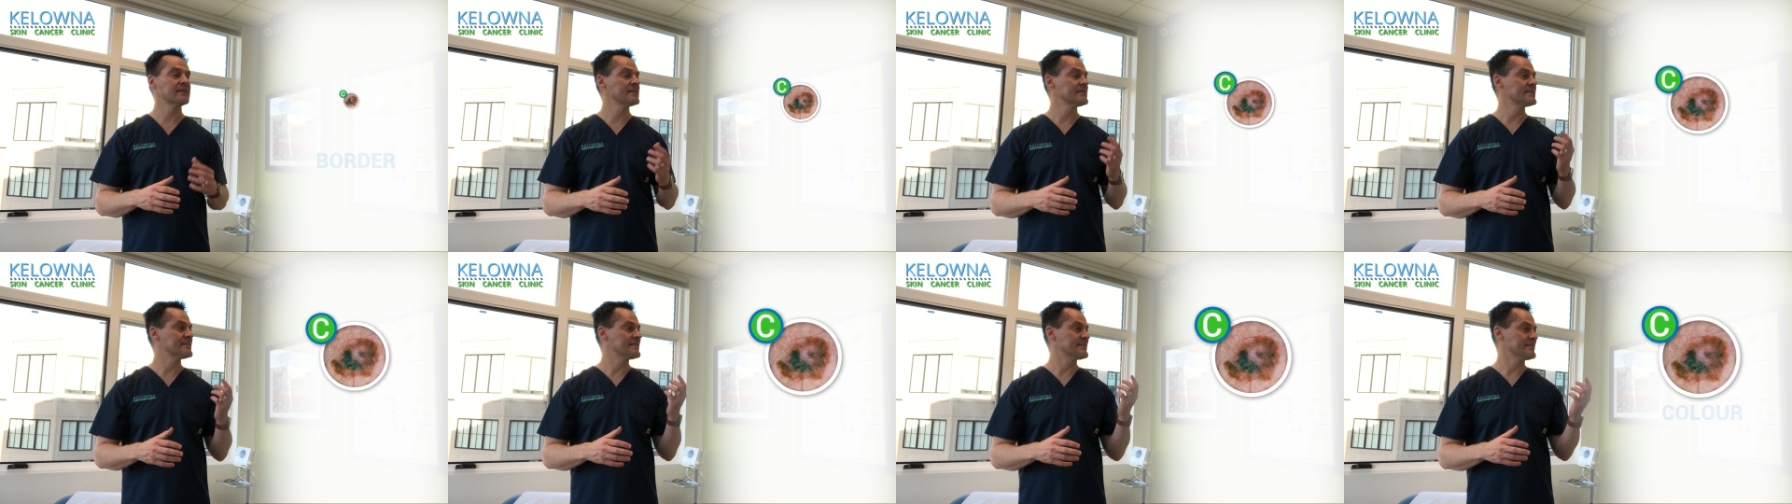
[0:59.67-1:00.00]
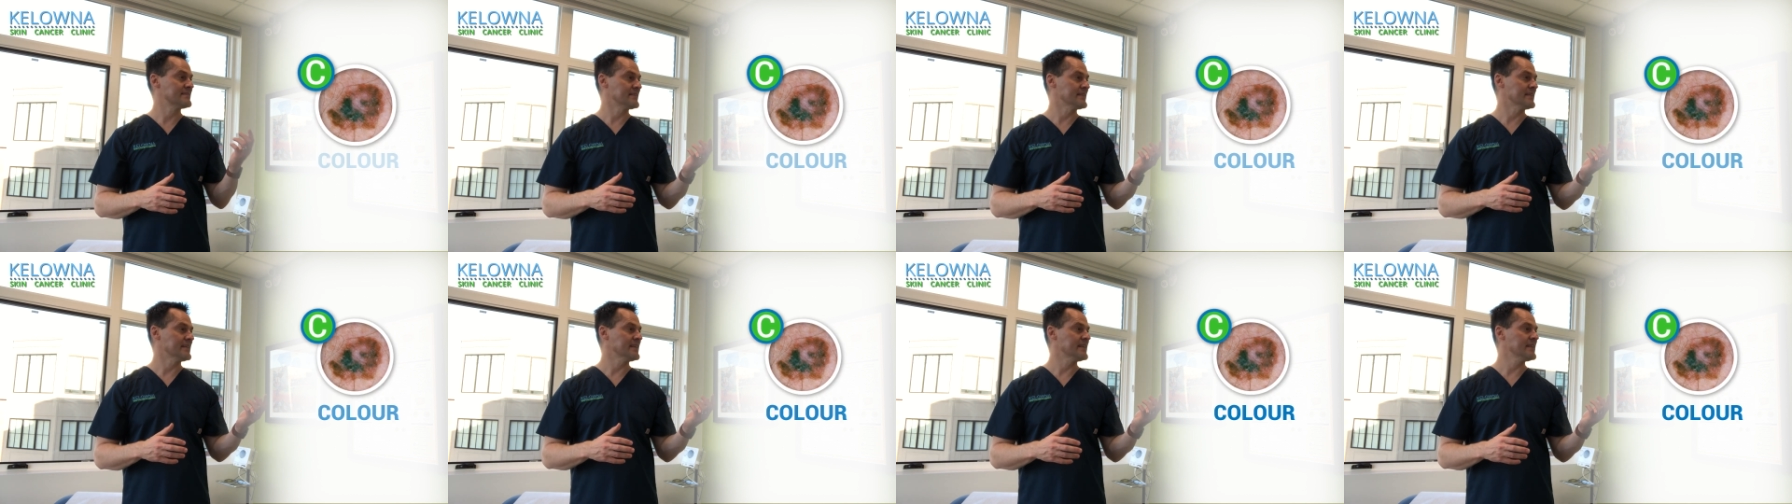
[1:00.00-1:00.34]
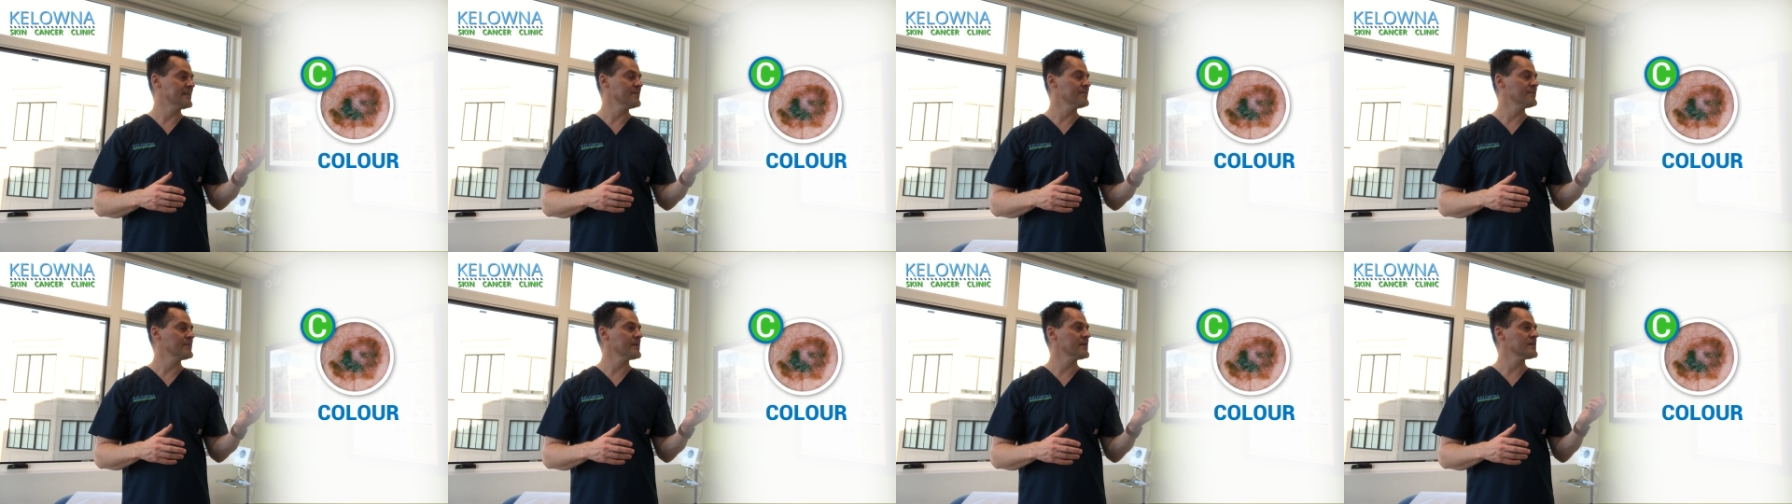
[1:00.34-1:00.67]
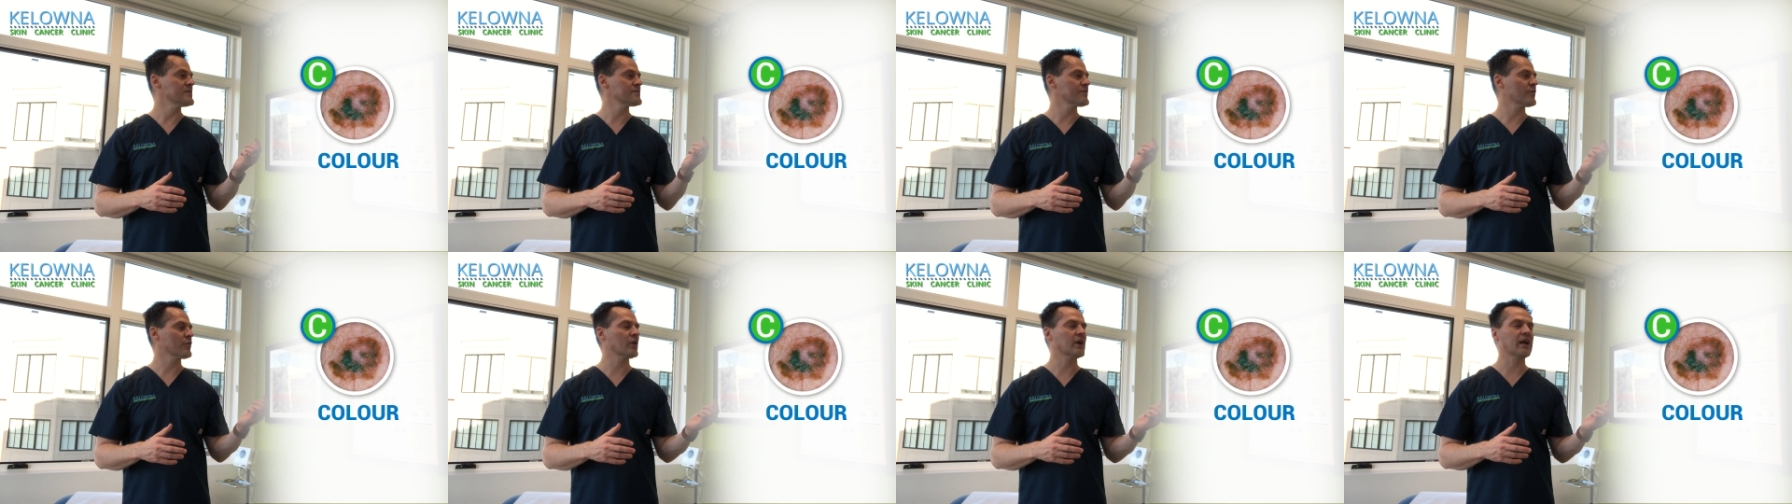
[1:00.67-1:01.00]
C
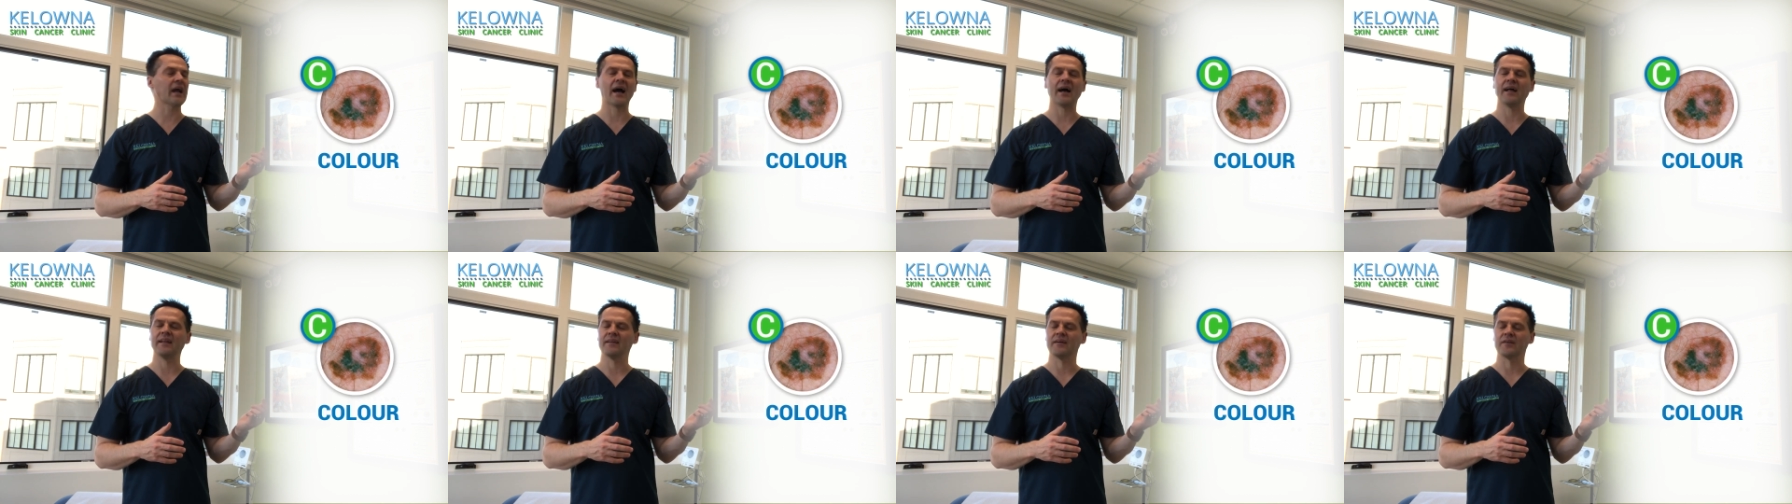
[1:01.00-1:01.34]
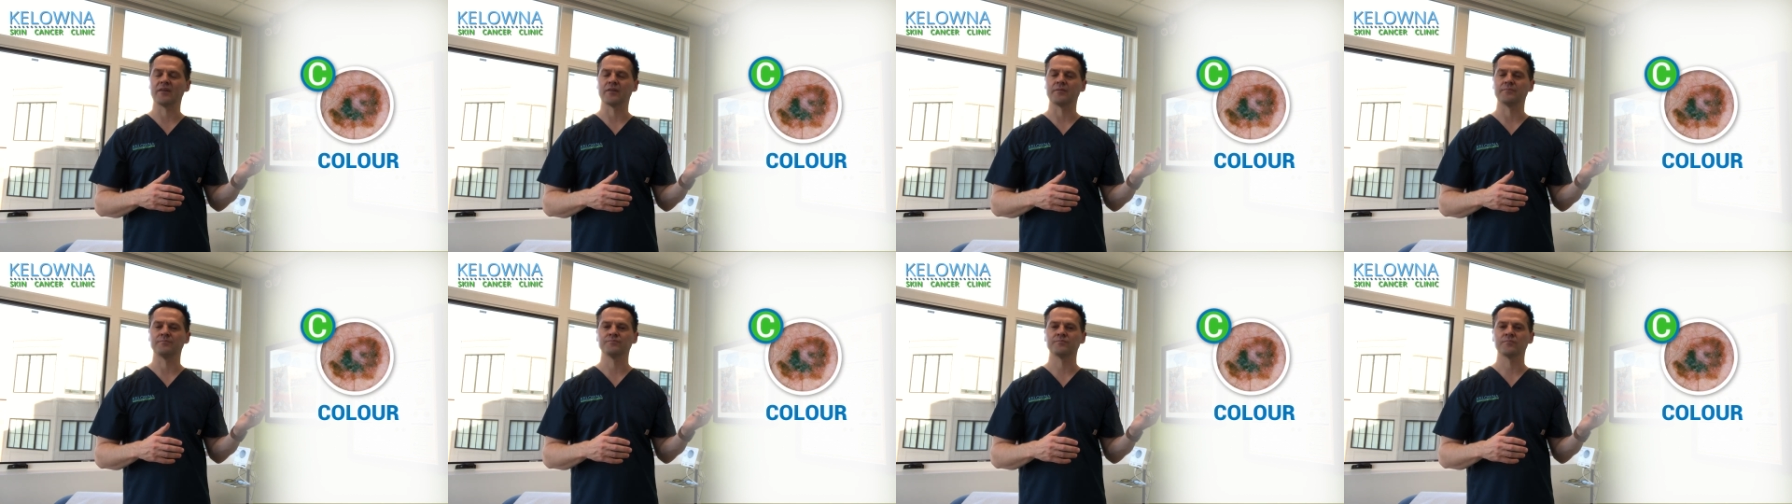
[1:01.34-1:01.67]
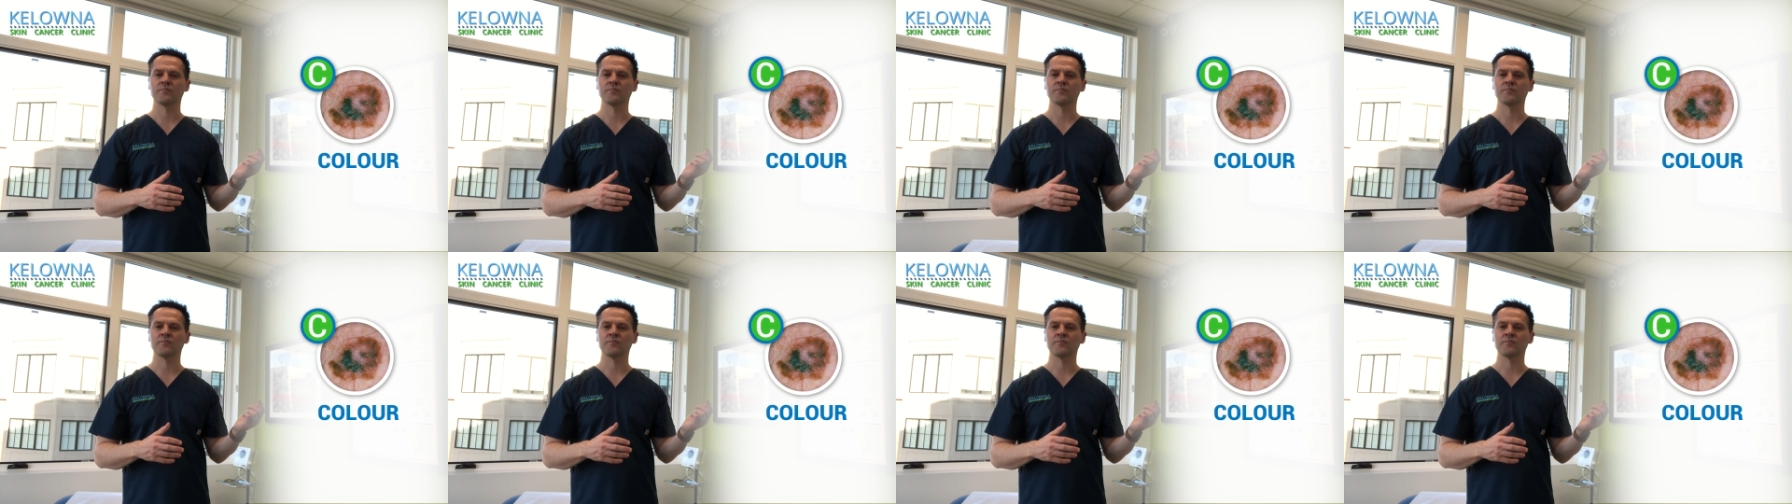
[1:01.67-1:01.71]
is for color.